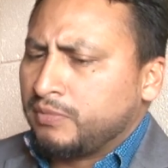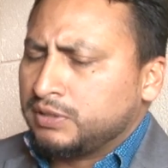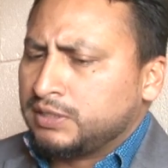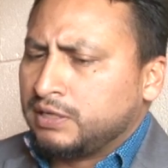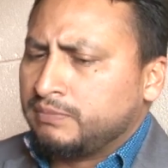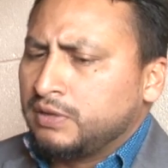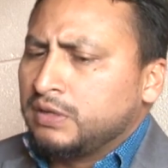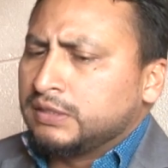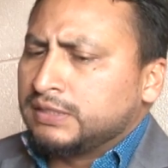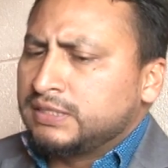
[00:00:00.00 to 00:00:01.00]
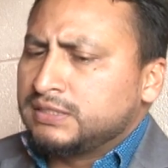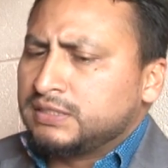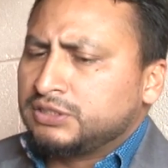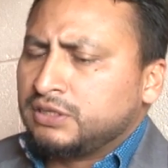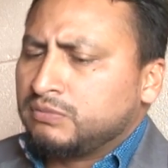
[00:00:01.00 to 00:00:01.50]
but the
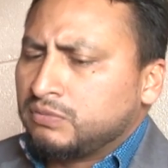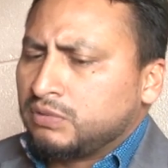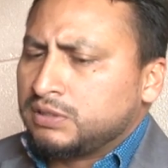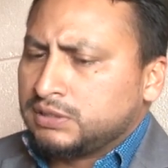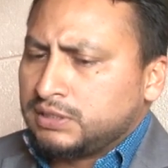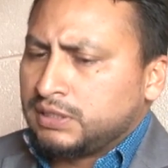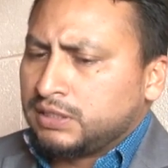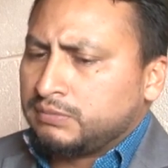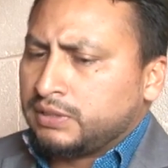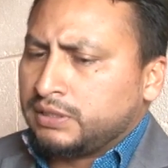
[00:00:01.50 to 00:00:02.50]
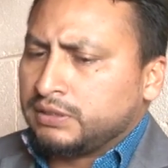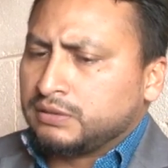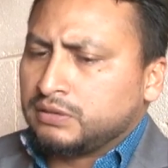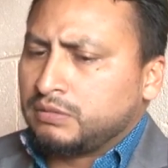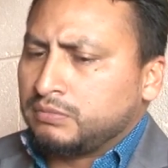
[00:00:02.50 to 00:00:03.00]
decision was taken by
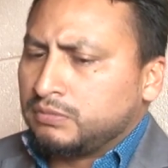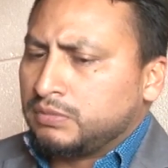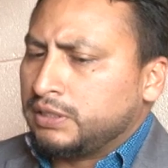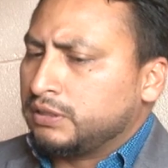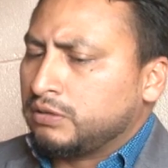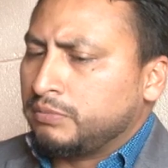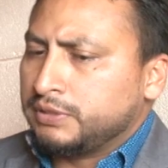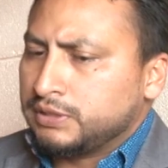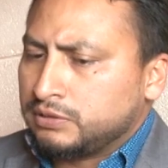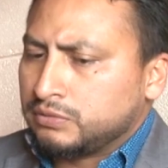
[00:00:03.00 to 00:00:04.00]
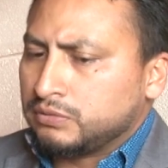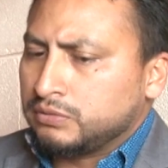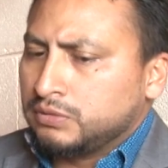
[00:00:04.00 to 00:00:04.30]
the committee to